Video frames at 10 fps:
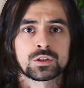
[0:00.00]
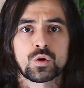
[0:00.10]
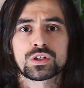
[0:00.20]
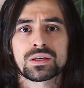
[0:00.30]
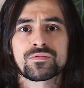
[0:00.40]
There's
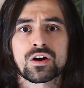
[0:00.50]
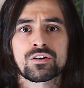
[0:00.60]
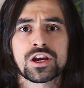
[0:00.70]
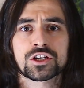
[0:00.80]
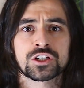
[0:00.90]
always some
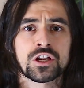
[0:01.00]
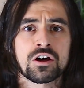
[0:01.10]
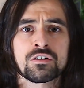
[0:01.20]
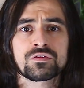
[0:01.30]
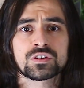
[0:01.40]
variation
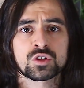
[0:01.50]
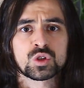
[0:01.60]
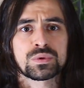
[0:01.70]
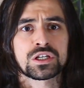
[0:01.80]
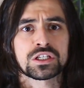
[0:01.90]
of two
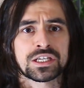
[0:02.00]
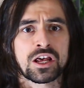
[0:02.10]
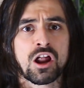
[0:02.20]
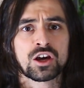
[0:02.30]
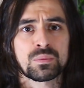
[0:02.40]
species
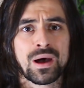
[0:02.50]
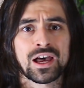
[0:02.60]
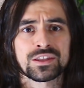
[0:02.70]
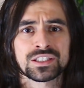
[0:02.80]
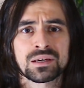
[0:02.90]
cannot
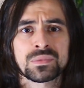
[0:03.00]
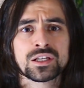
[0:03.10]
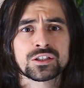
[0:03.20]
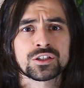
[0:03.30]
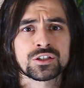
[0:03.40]
occupy the same
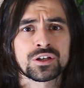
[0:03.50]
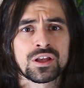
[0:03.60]
niche.